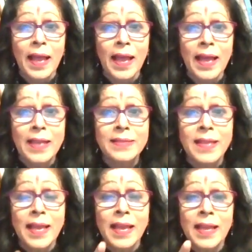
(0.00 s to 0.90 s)
has,
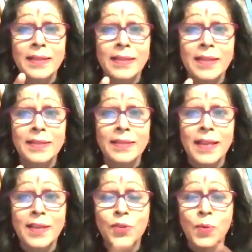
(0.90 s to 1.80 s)

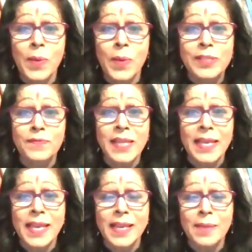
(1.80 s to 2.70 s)
there are two ways of
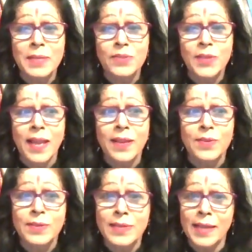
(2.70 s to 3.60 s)
taking up these
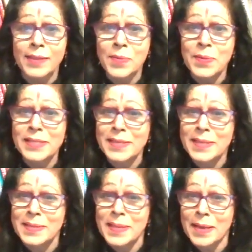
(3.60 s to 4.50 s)
challenges. Either we sit
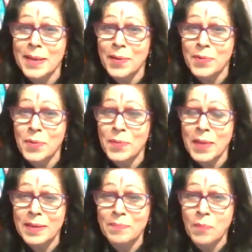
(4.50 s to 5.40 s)
inside our room
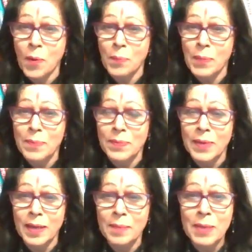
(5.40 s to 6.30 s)
and mope and
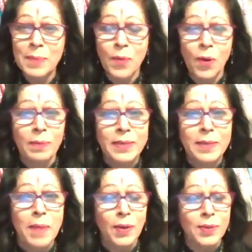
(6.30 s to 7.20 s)
be morbid
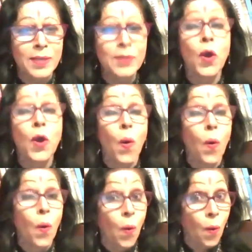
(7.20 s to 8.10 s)
about it,
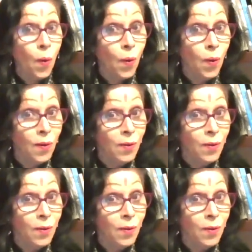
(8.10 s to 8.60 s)
or